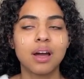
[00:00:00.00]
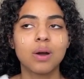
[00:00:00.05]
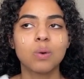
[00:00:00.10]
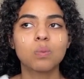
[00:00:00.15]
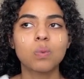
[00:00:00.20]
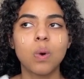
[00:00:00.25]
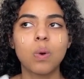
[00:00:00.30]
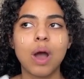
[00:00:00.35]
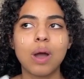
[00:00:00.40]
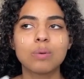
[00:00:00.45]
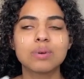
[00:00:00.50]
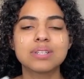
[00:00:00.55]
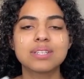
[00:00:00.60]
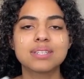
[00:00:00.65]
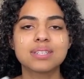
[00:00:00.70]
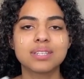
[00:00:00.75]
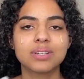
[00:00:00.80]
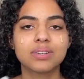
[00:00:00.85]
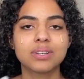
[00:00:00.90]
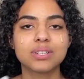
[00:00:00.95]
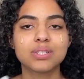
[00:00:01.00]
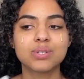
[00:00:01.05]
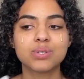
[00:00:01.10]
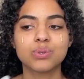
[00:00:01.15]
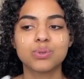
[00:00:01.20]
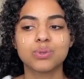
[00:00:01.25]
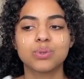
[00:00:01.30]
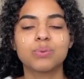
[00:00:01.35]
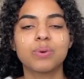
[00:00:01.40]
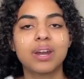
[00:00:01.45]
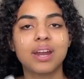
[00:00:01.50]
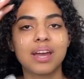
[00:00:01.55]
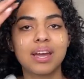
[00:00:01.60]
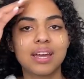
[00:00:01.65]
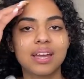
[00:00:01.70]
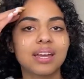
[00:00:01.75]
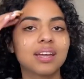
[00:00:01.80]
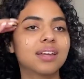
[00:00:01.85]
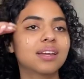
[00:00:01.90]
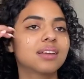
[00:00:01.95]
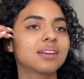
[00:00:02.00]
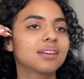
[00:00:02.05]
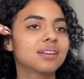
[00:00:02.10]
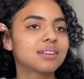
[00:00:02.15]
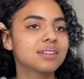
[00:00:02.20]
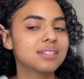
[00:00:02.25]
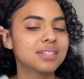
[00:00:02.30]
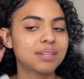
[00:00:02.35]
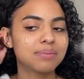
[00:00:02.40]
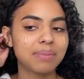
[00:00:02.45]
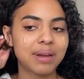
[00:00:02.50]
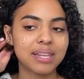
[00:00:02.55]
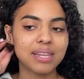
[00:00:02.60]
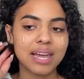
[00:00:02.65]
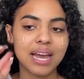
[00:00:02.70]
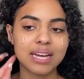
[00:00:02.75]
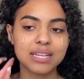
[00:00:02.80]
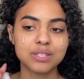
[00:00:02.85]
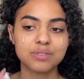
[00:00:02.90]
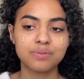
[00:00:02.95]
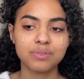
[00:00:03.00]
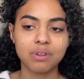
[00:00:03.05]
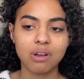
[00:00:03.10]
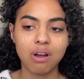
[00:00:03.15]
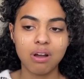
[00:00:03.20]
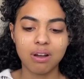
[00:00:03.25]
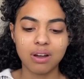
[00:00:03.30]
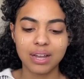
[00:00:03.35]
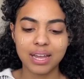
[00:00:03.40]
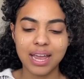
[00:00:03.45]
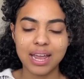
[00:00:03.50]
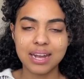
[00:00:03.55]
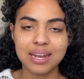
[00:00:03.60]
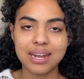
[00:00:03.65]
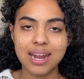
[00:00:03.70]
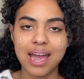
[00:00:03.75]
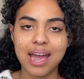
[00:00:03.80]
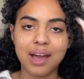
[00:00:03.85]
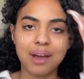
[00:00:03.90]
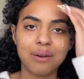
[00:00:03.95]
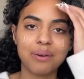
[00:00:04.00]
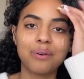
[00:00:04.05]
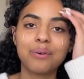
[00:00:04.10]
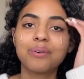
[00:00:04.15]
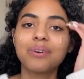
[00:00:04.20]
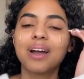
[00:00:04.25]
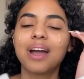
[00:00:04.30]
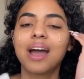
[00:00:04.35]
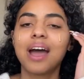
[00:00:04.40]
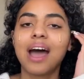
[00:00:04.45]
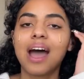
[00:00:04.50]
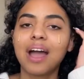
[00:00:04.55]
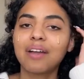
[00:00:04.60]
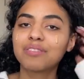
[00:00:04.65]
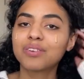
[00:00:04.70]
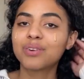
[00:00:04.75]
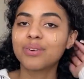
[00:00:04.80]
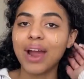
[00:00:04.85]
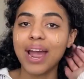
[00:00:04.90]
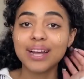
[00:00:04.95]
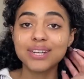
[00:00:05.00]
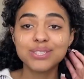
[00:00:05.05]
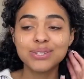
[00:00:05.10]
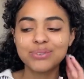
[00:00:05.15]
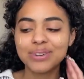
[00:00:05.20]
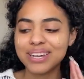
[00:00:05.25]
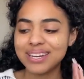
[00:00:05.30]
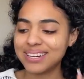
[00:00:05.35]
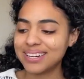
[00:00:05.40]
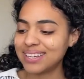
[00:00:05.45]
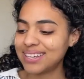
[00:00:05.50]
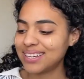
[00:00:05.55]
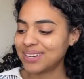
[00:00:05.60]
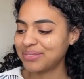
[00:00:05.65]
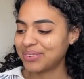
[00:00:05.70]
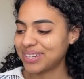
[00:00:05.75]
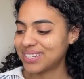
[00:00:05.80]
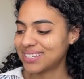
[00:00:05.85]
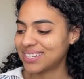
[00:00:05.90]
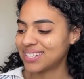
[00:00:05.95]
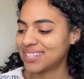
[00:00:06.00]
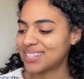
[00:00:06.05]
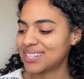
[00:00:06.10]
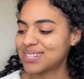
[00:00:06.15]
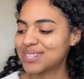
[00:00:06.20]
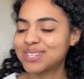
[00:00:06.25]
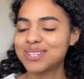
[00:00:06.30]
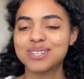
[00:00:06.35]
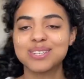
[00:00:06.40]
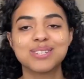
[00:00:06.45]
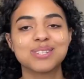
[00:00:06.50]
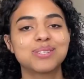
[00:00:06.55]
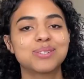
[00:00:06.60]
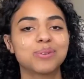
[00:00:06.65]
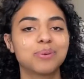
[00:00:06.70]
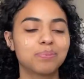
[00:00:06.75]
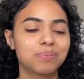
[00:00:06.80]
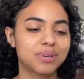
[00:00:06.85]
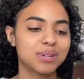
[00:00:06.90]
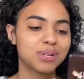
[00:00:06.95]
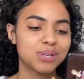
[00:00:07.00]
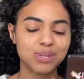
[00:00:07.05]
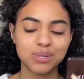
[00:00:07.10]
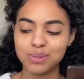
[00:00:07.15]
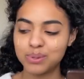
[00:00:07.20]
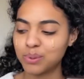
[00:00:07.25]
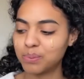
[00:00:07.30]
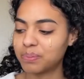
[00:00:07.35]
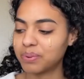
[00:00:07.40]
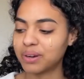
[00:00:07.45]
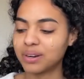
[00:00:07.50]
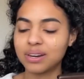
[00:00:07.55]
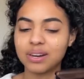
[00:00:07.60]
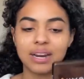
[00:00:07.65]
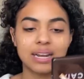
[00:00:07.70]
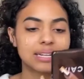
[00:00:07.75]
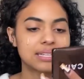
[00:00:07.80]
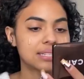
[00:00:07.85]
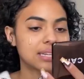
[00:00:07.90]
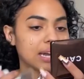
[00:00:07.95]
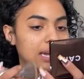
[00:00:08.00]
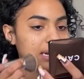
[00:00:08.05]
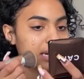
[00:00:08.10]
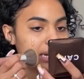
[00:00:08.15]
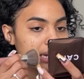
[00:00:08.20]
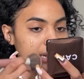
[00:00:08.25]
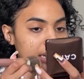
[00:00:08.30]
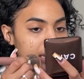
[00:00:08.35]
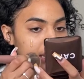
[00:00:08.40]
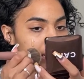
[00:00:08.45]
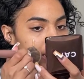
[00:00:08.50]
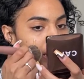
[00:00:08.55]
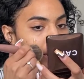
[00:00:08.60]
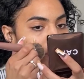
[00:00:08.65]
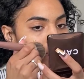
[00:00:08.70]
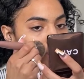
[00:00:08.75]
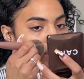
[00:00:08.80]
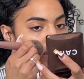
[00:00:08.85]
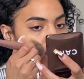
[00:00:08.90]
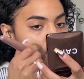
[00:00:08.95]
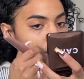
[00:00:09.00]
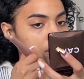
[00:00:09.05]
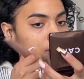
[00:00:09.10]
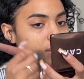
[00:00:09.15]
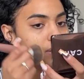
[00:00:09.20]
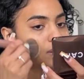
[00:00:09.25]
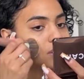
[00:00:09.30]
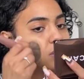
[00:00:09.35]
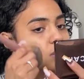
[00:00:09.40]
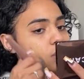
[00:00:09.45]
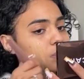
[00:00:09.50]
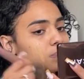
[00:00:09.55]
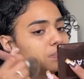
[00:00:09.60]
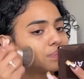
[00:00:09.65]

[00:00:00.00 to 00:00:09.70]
well, I was still in school when I did my last vlog and now I've graduated, which is super, super exciting because